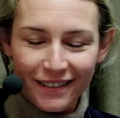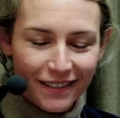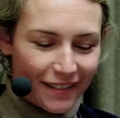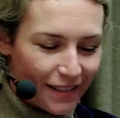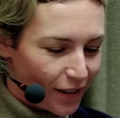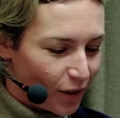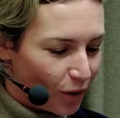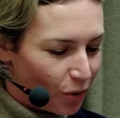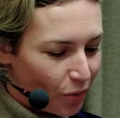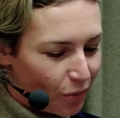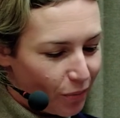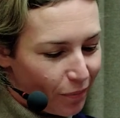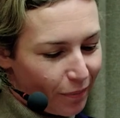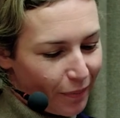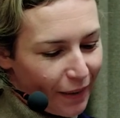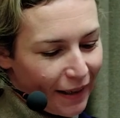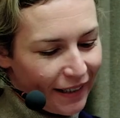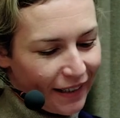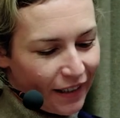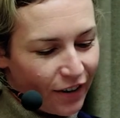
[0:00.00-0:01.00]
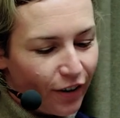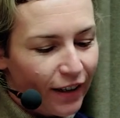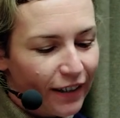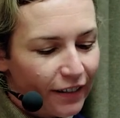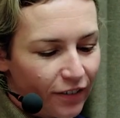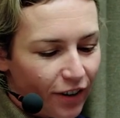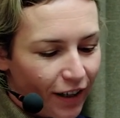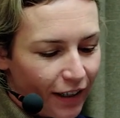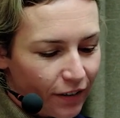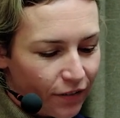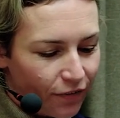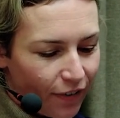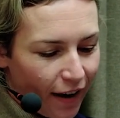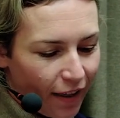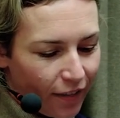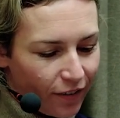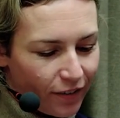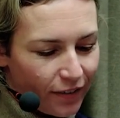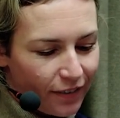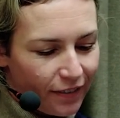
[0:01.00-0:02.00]
So my
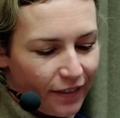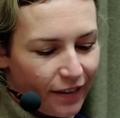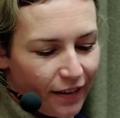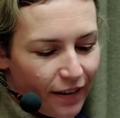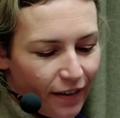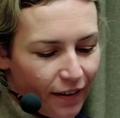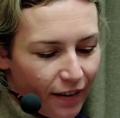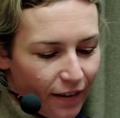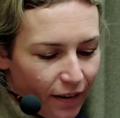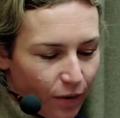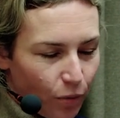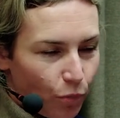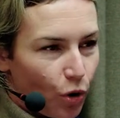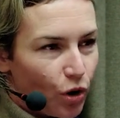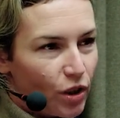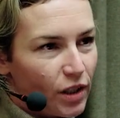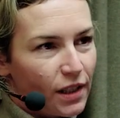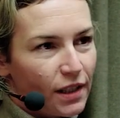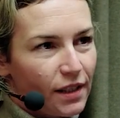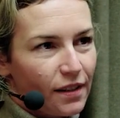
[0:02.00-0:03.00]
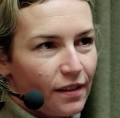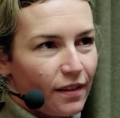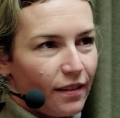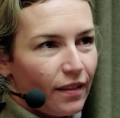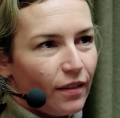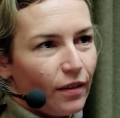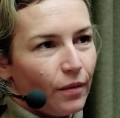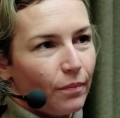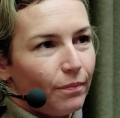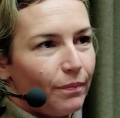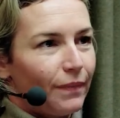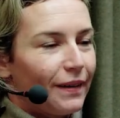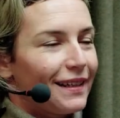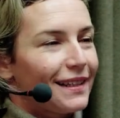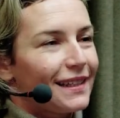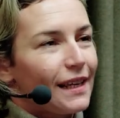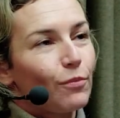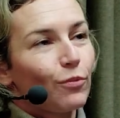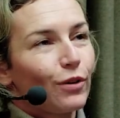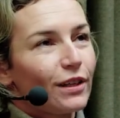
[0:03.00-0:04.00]
great-grandfather was in
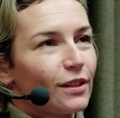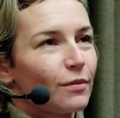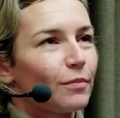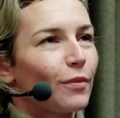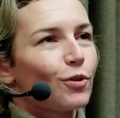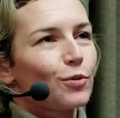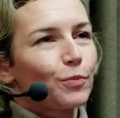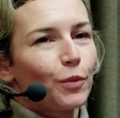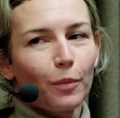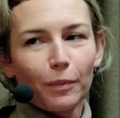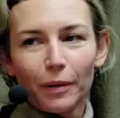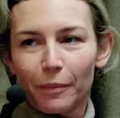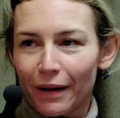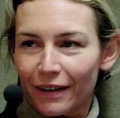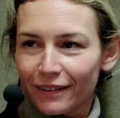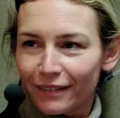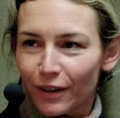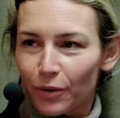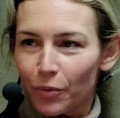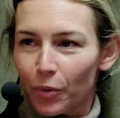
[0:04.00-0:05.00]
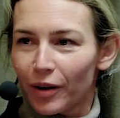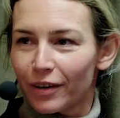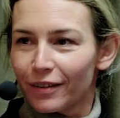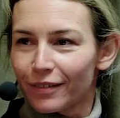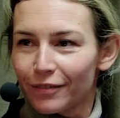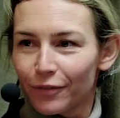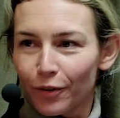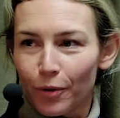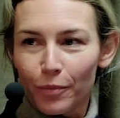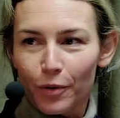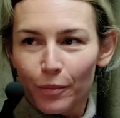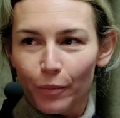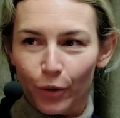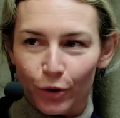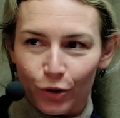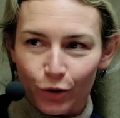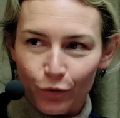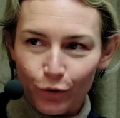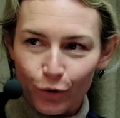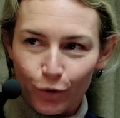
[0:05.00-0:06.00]
some ways the most problematic one from the
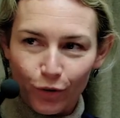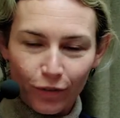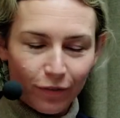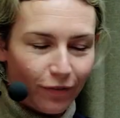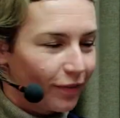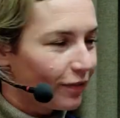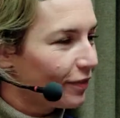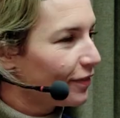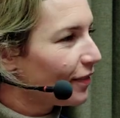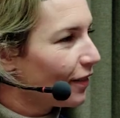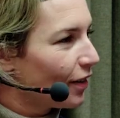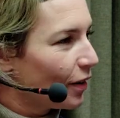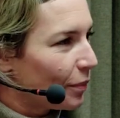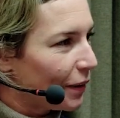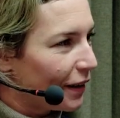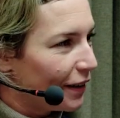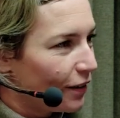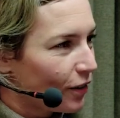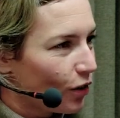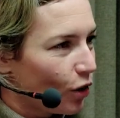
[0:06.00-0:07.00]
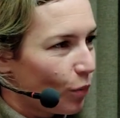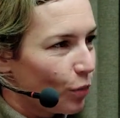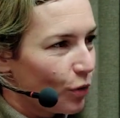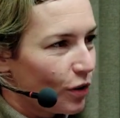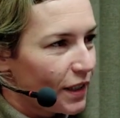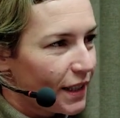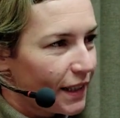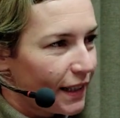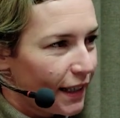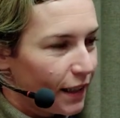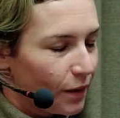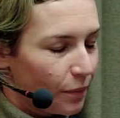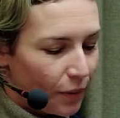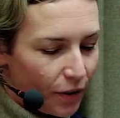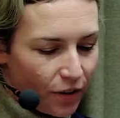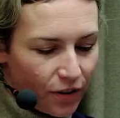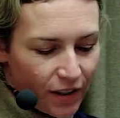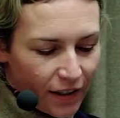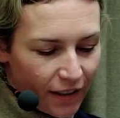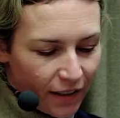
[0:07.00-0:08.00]
point of view of Albanian communist state,
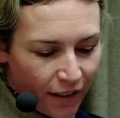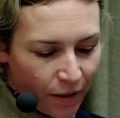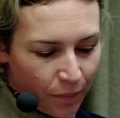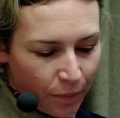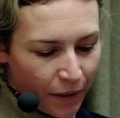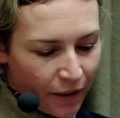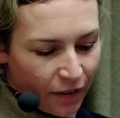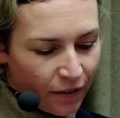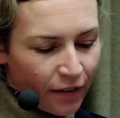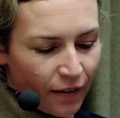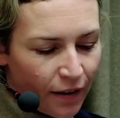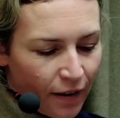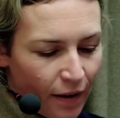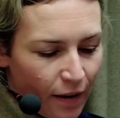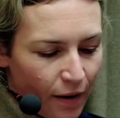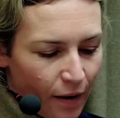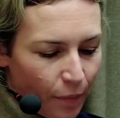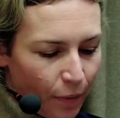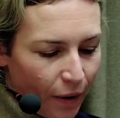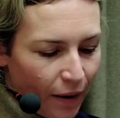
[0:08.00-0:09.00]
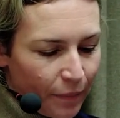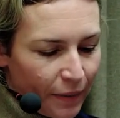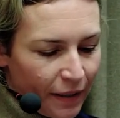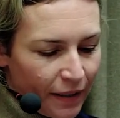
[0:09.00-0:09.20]
because he had been prime